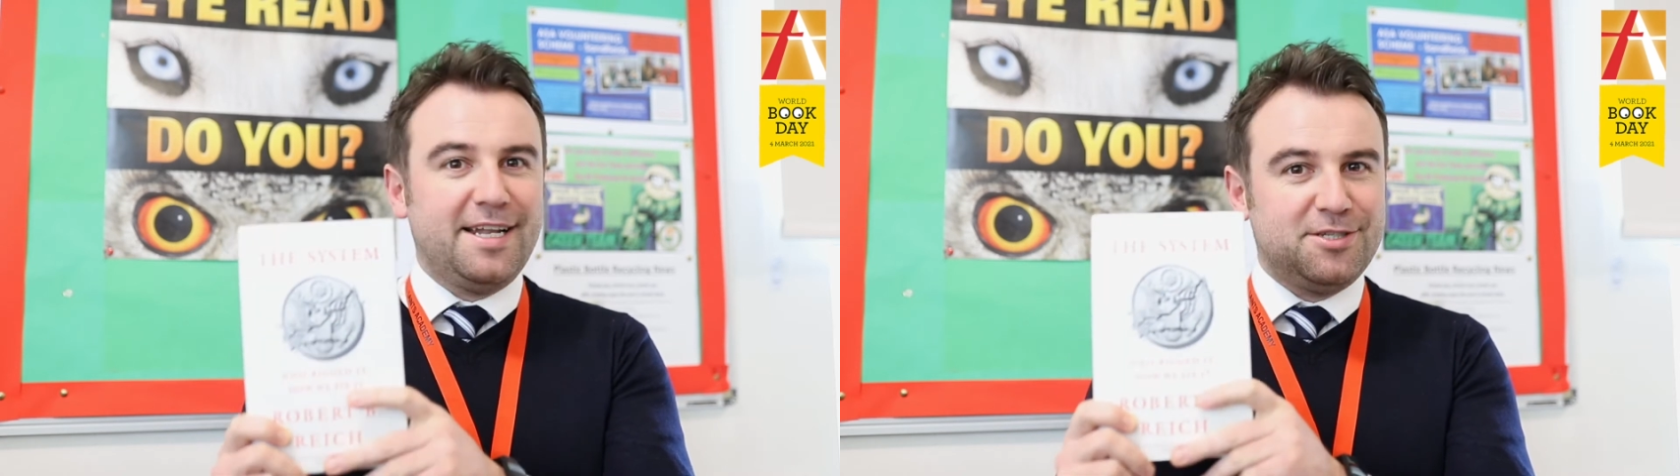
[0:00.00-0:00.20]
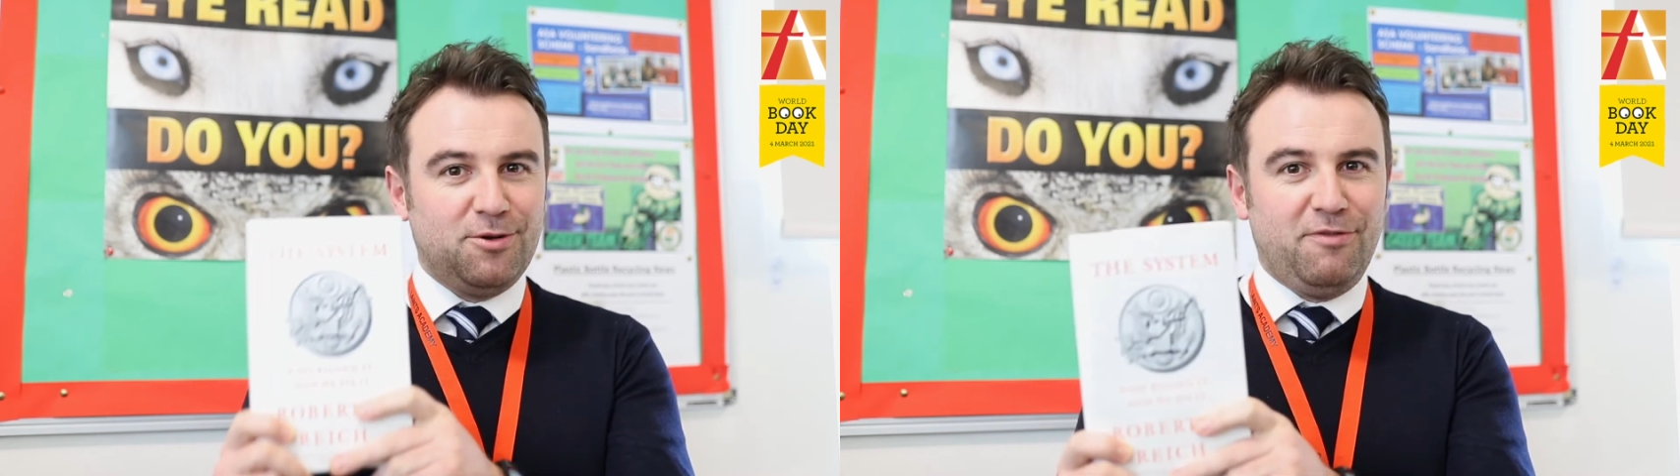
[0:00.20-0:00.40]

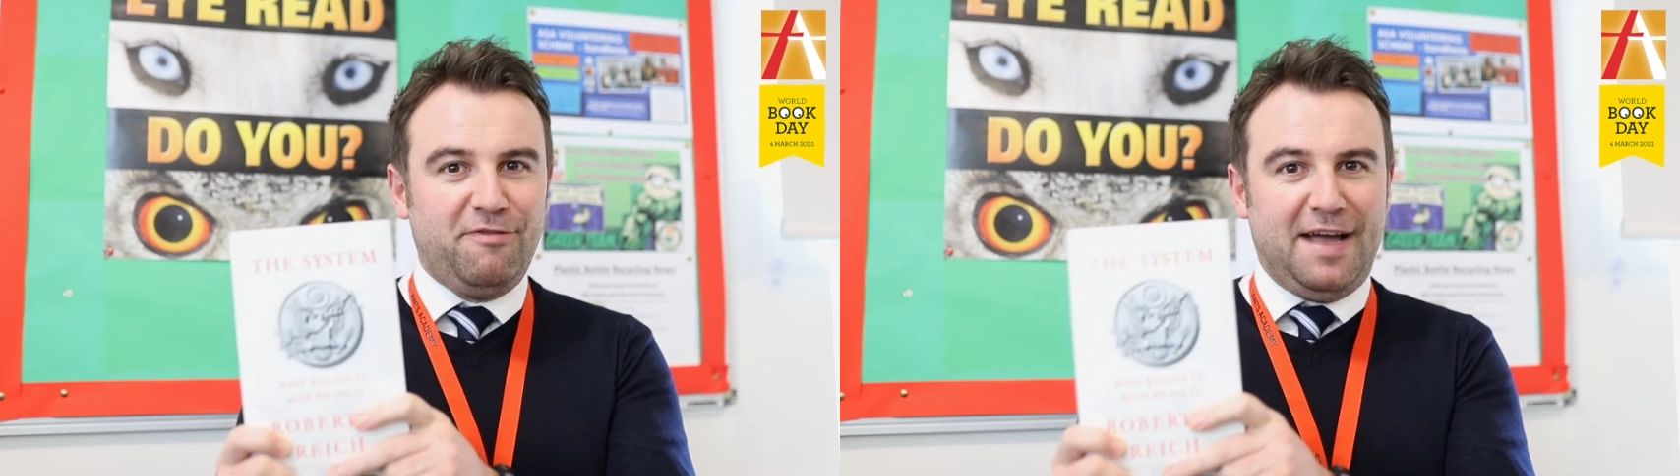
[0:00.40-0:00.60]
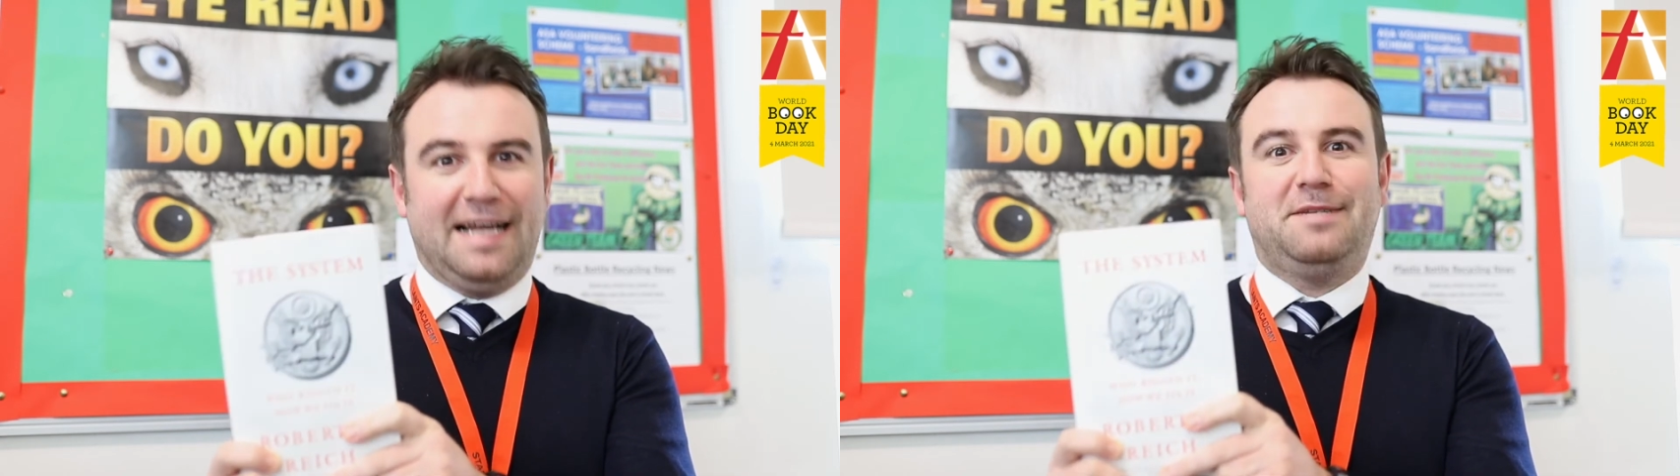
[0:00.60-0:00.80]
and it's all
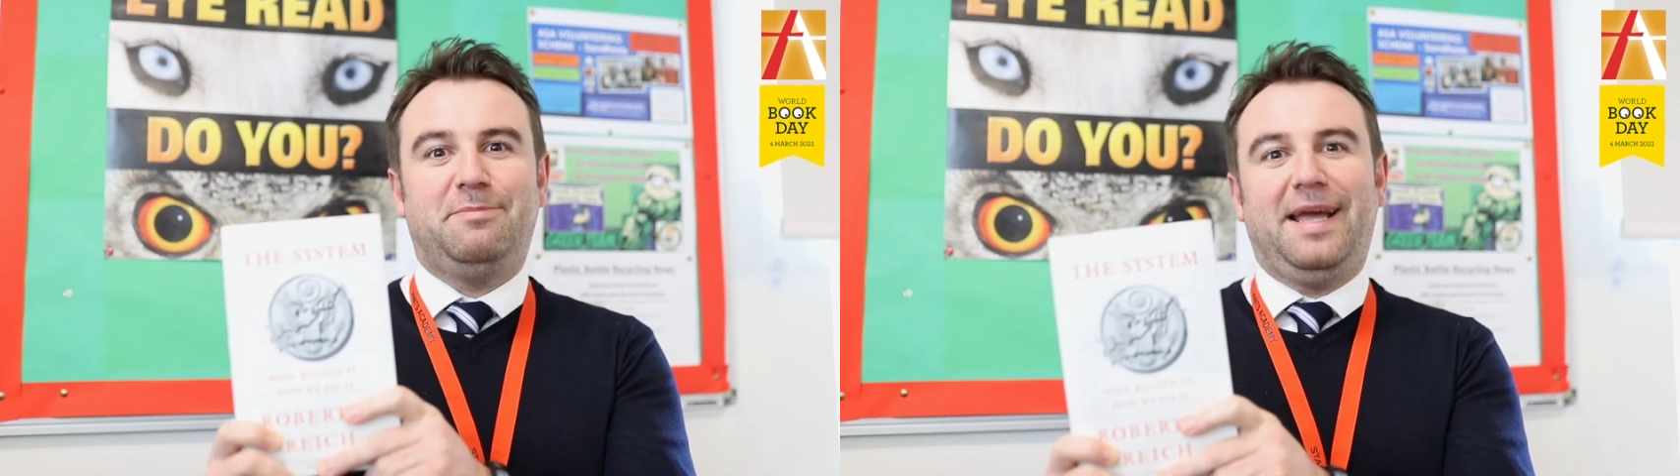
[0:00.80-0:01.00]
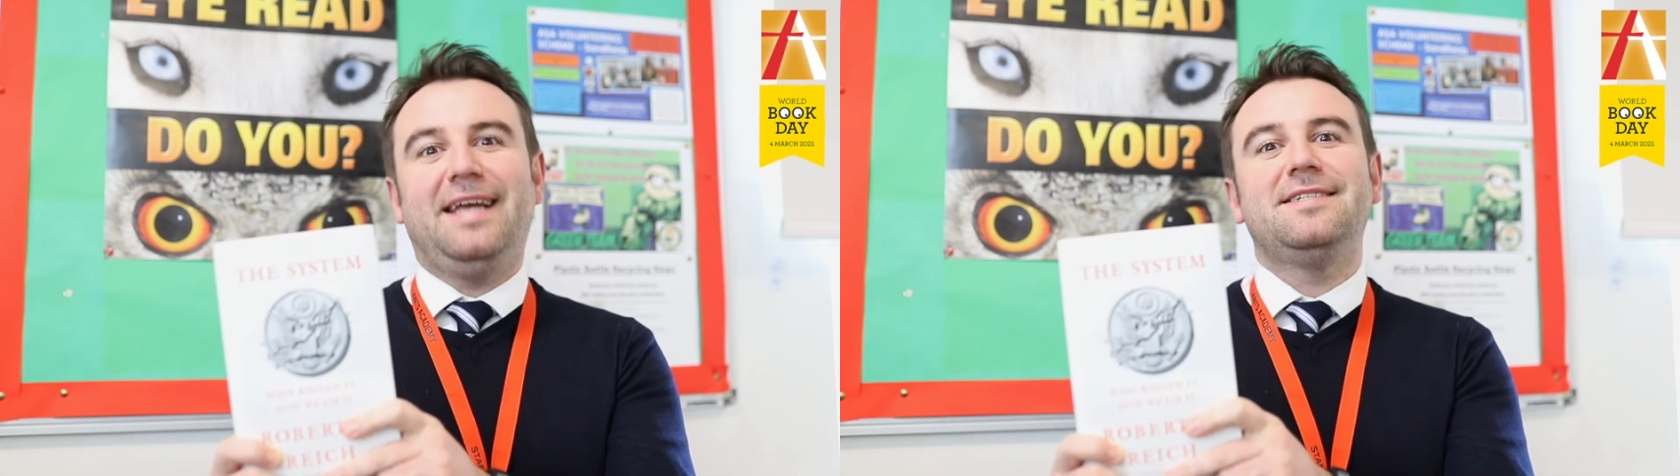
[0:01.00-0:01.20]
fact
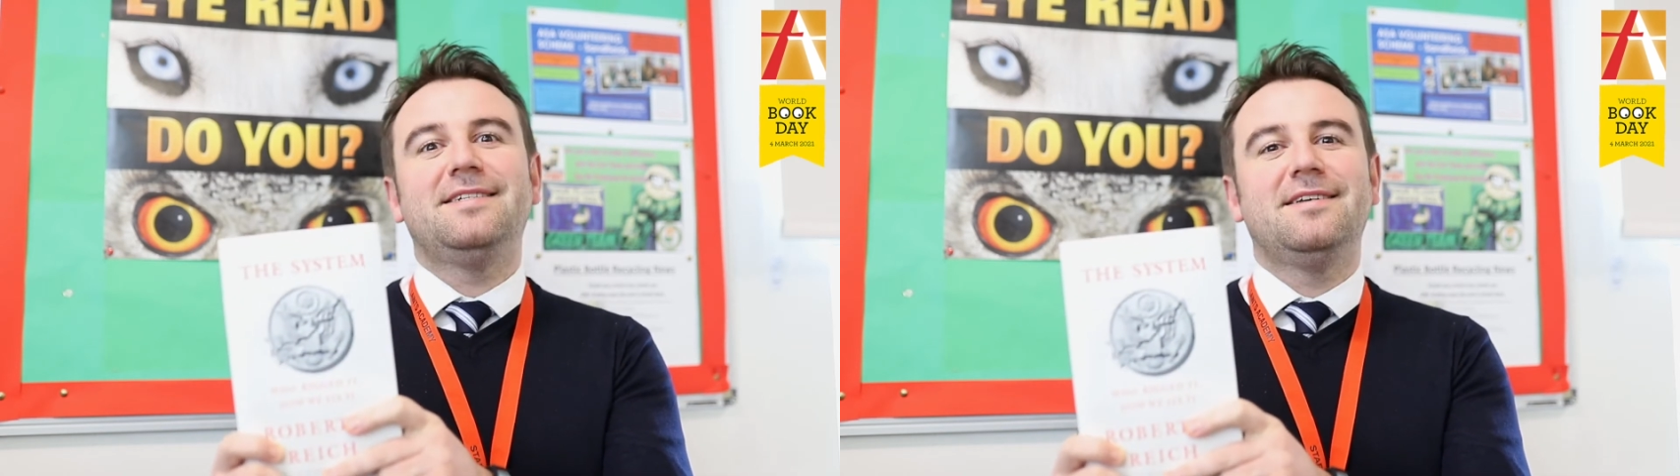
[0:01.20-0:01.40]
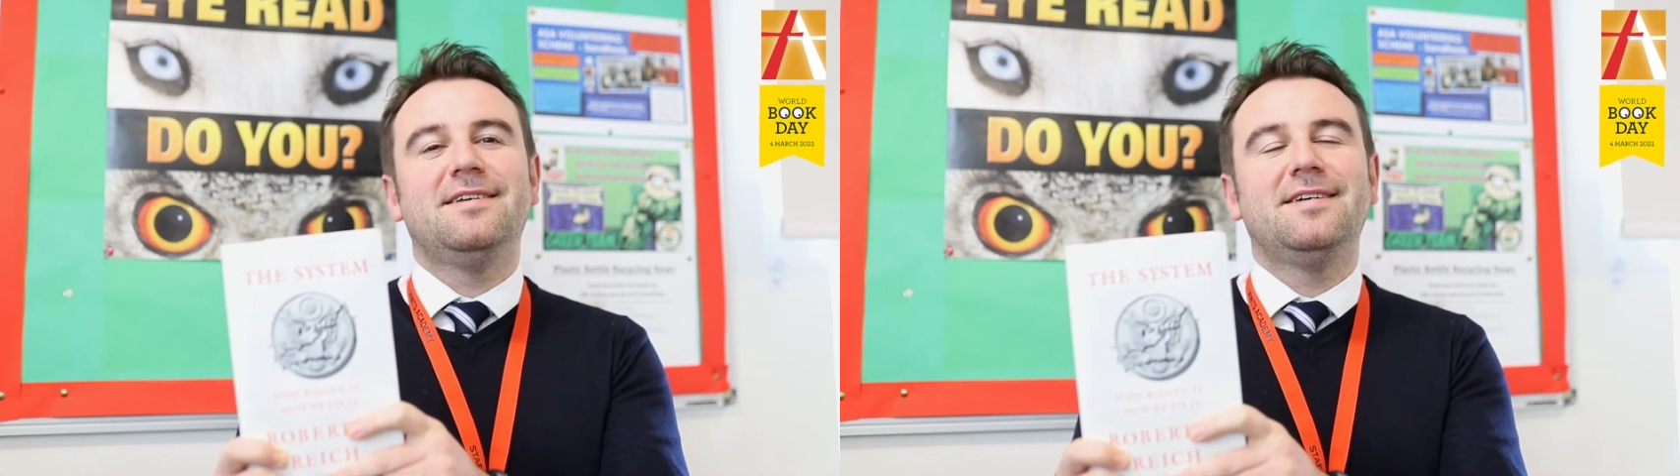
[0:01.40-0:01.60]
based,